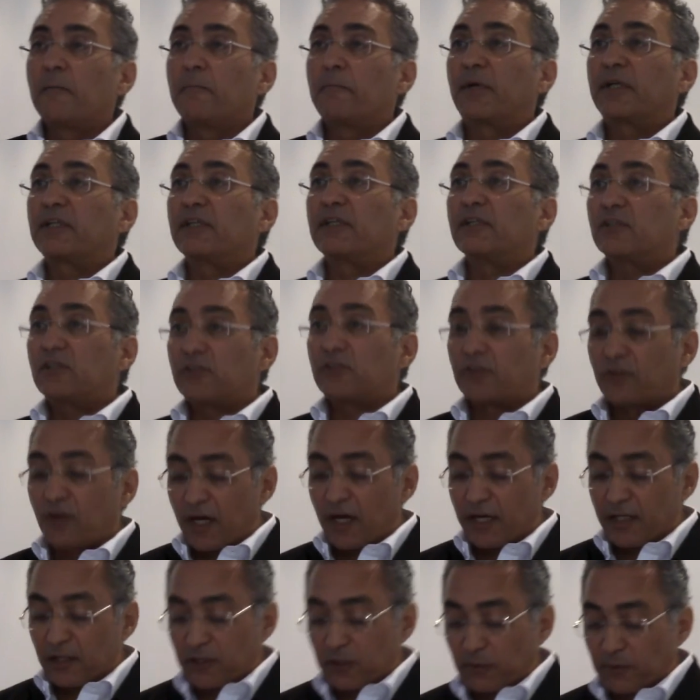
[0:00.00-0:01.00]
But in
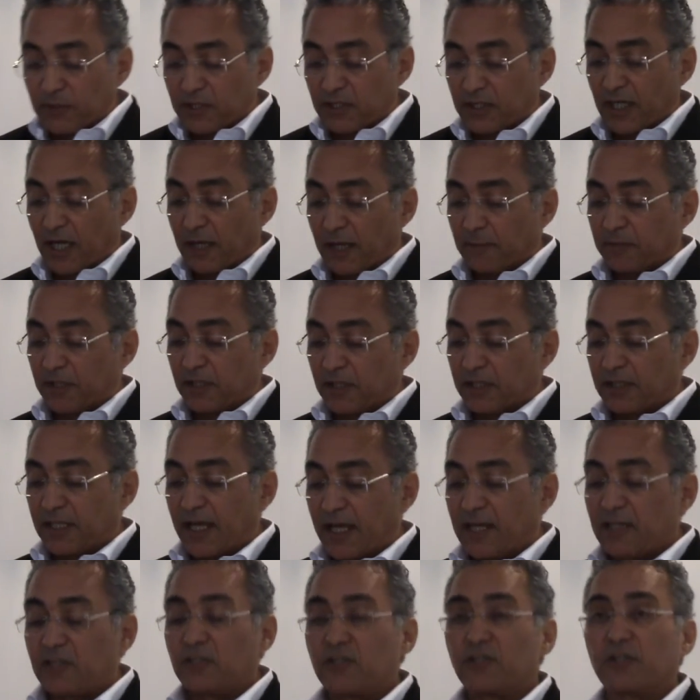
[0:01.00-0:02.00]
trying to escape the
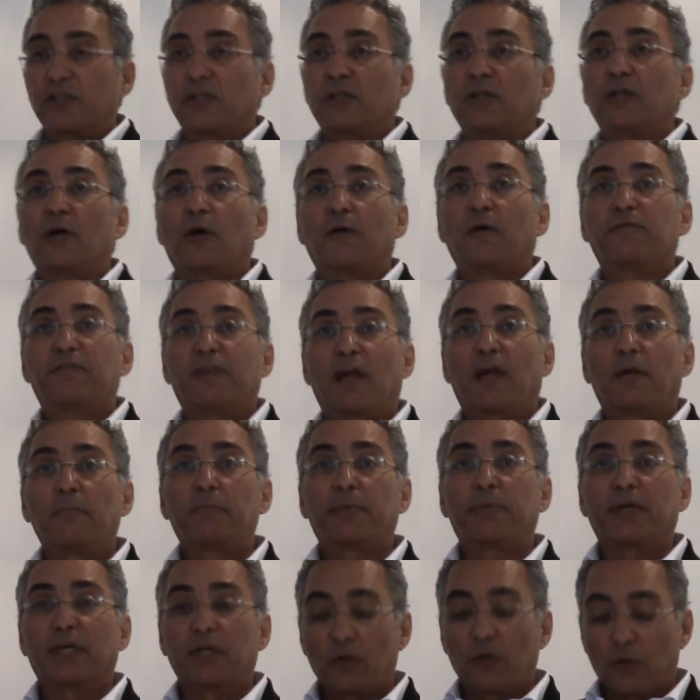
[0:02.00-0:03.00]
danger of
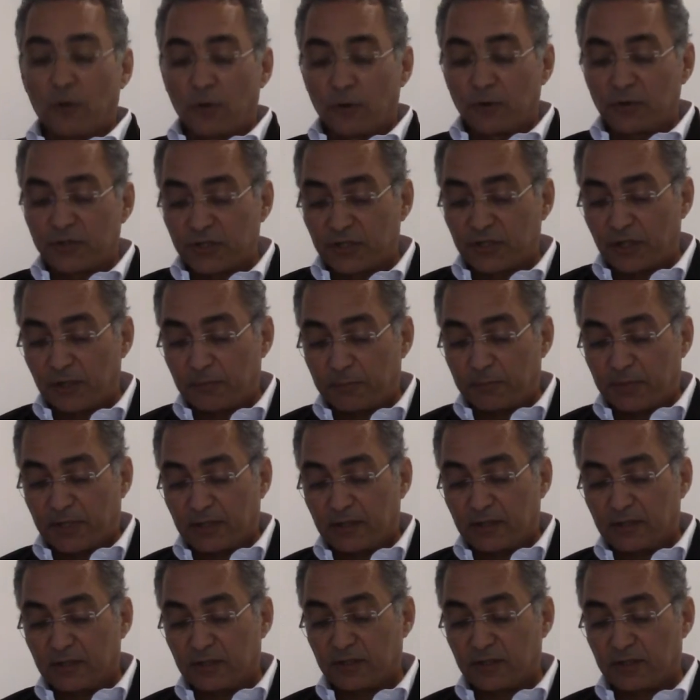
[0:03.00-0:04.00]
lumping all
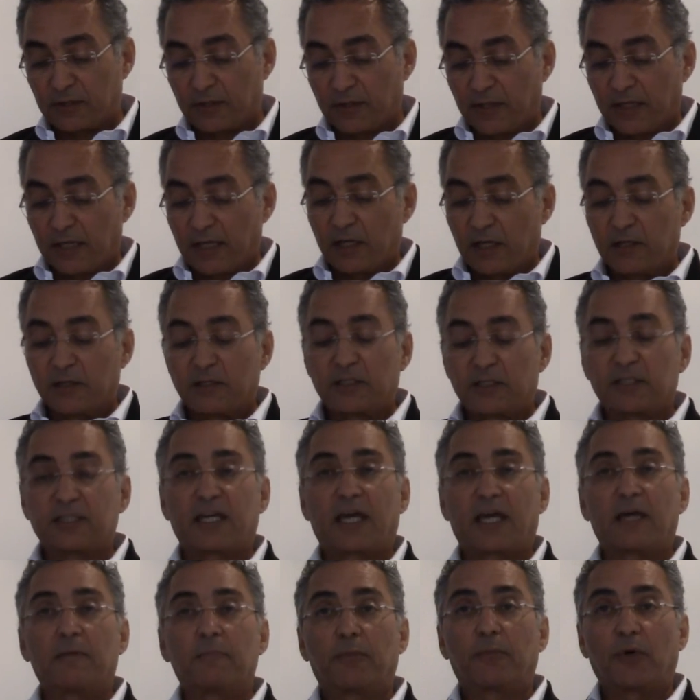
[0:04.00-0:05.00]
Serbians in the
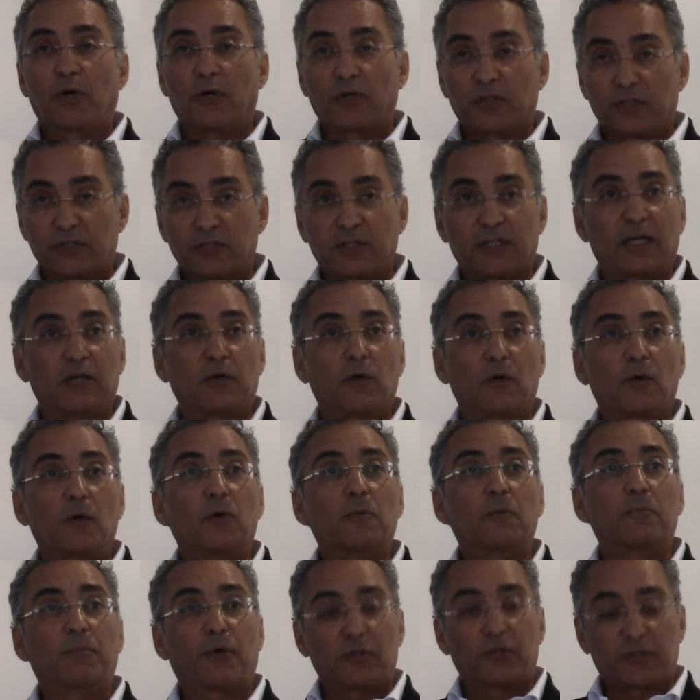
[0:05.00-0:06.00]
same box and
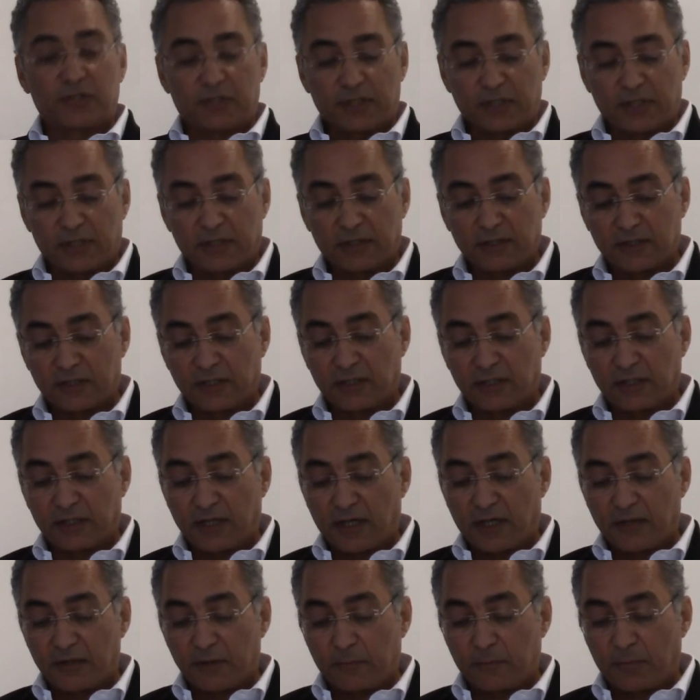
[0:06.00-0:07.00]
all Bosnians in
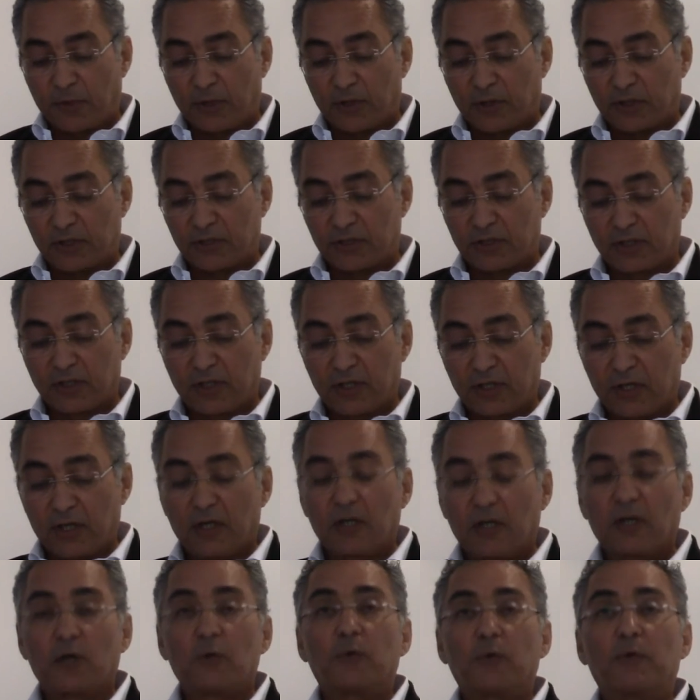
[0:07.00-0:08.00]
another box,
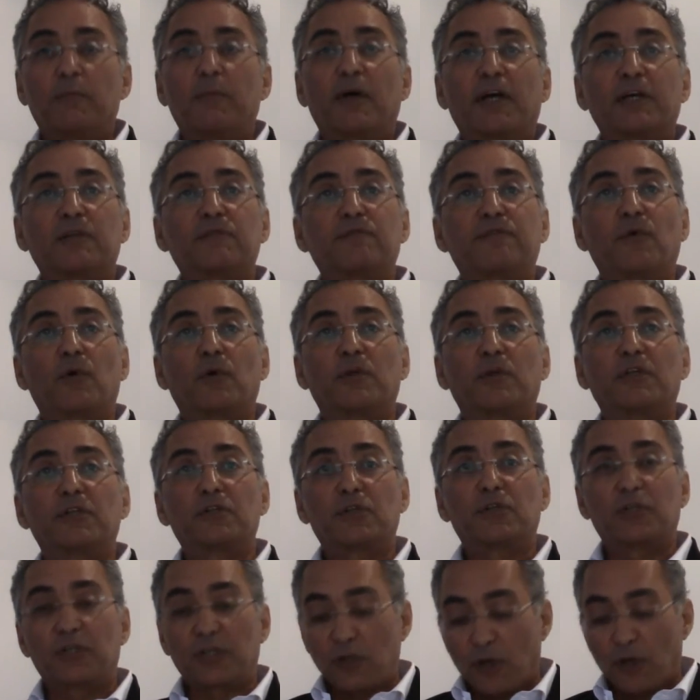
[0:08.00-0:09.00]
we might fall
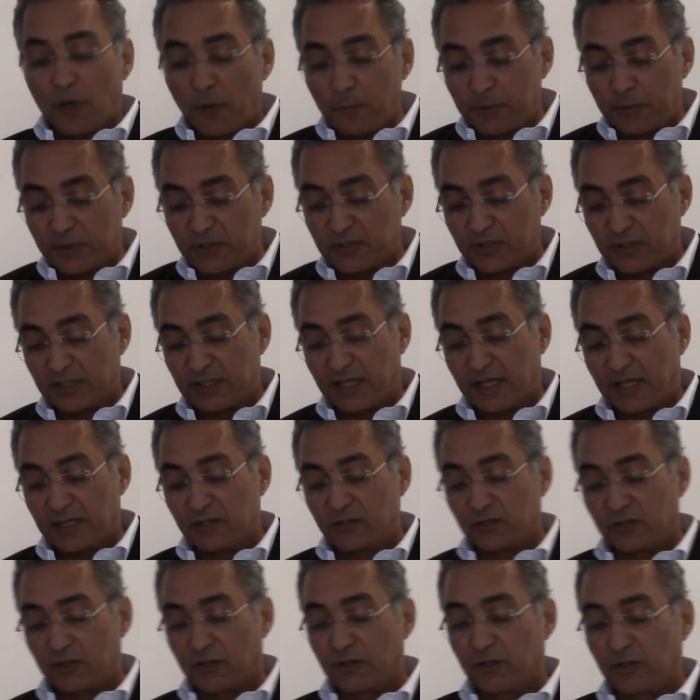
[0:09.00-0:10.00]
into the opposite
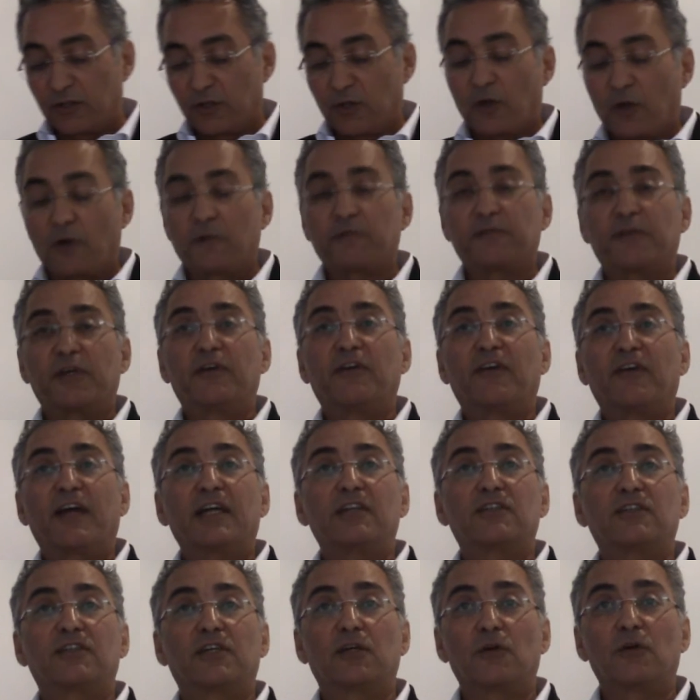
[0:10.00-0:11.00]
danger of
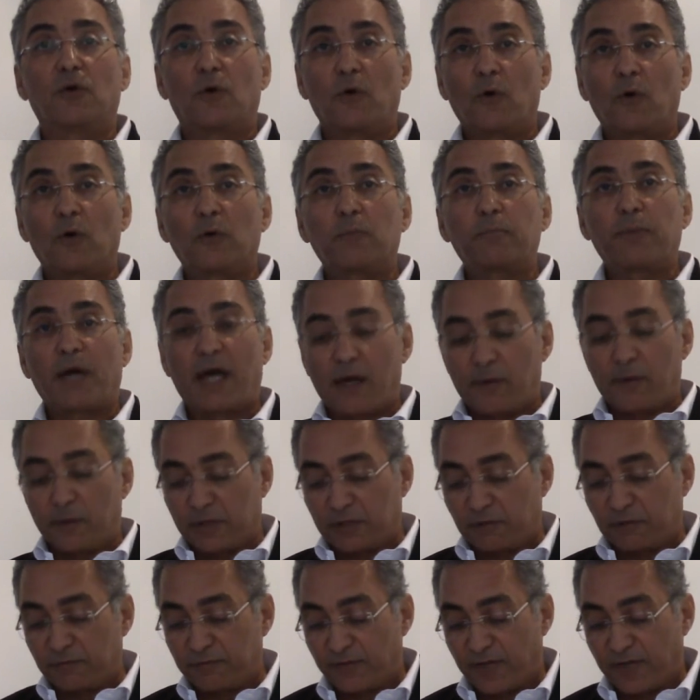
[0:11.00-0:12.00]
erasing all power
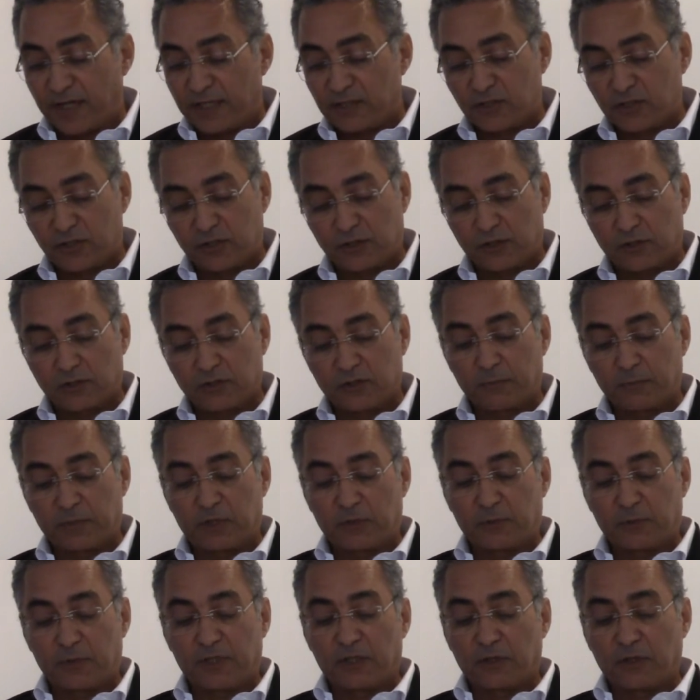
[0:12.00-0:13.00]
differentials
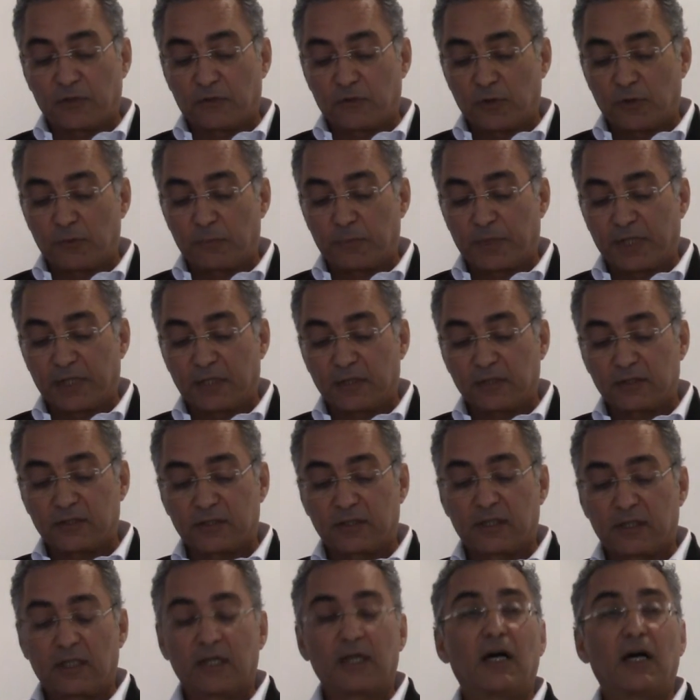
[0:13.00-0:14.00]
between the groupings
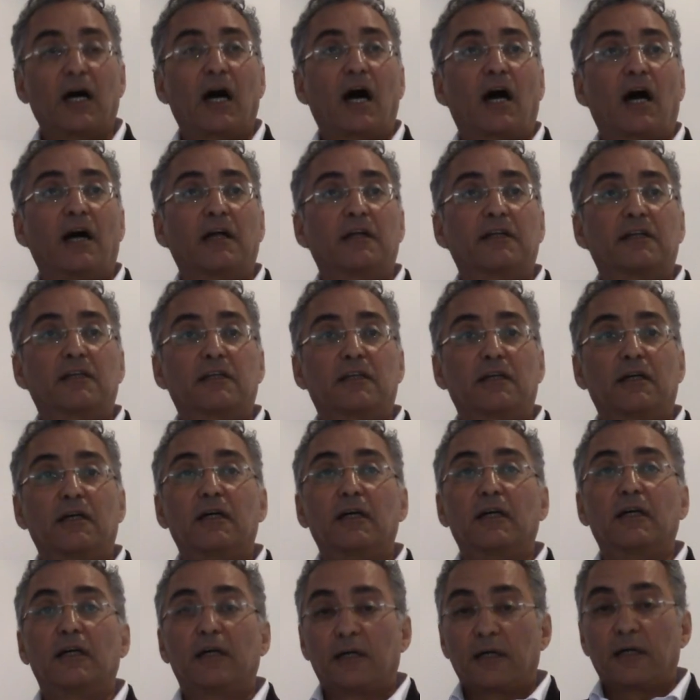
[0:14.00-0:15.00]
under
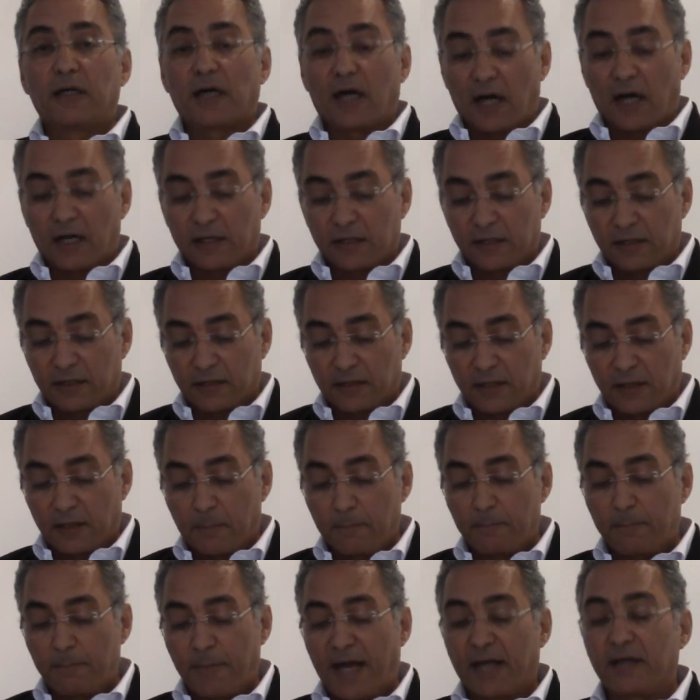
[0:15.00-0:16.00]
the
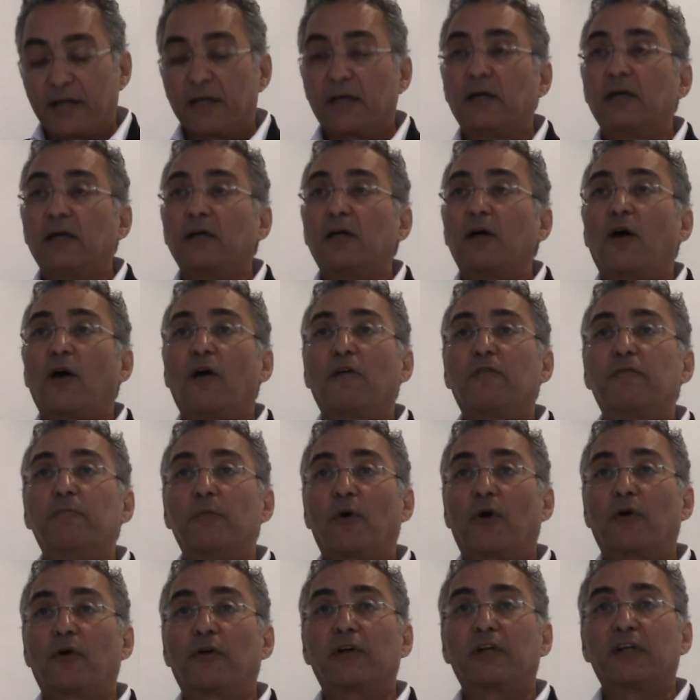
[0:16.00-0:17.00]
banner of
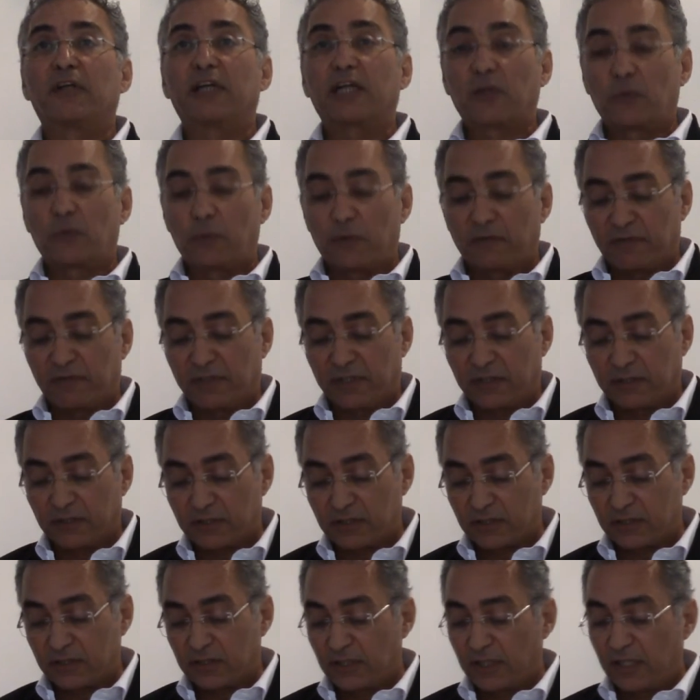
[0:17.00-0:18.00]
moral
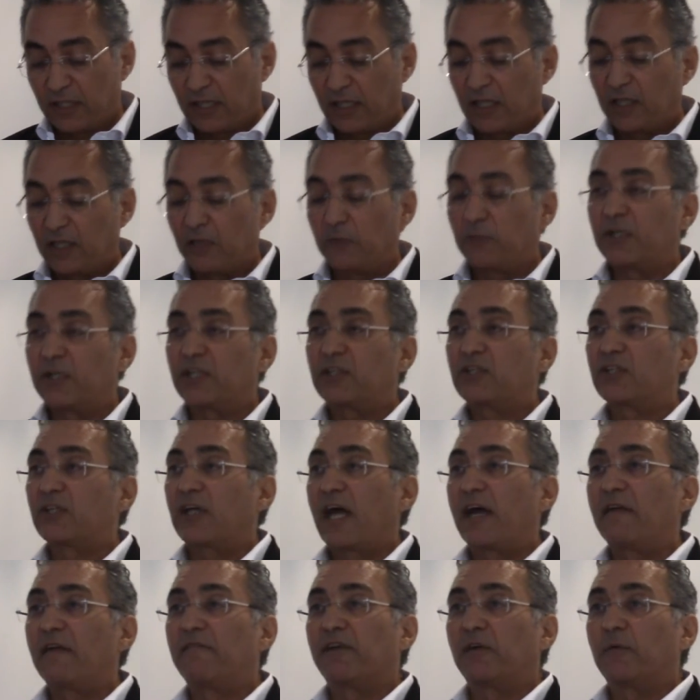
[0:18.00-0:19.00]
equivalence, in which
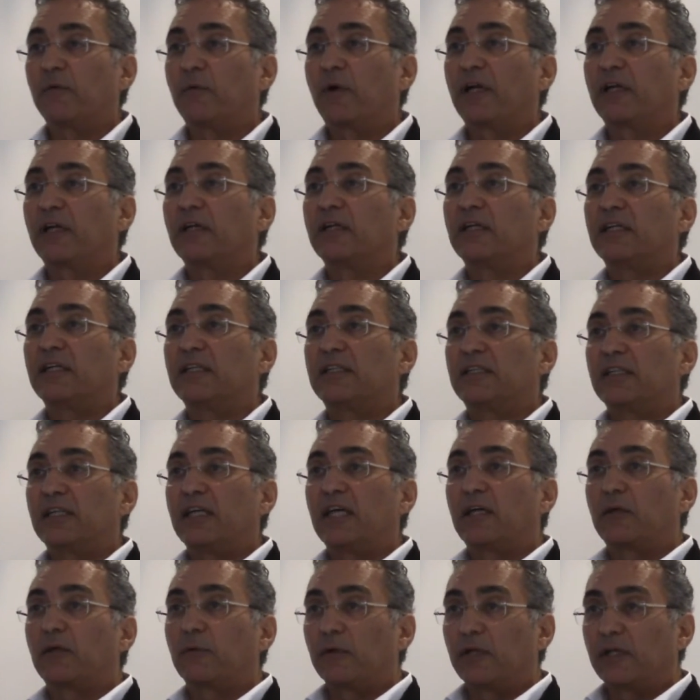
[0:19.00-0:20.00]
everyone is
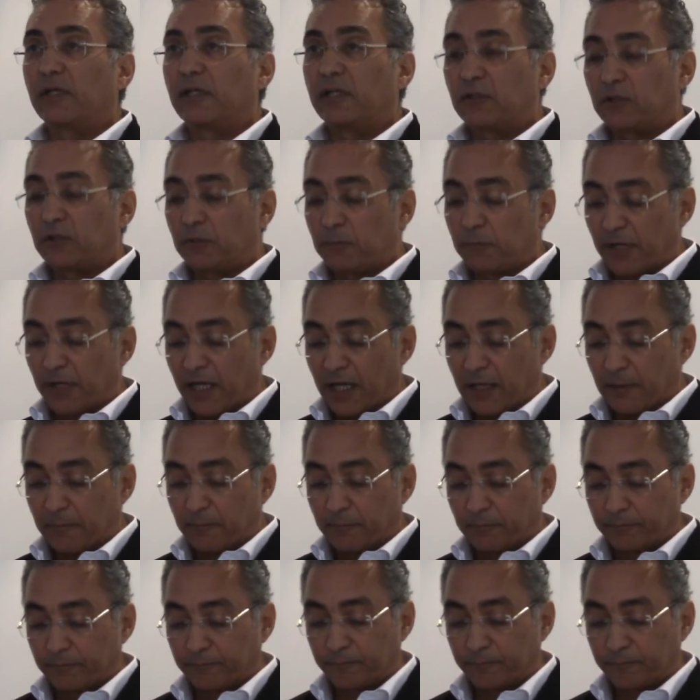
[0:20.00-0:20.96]
equally to blame.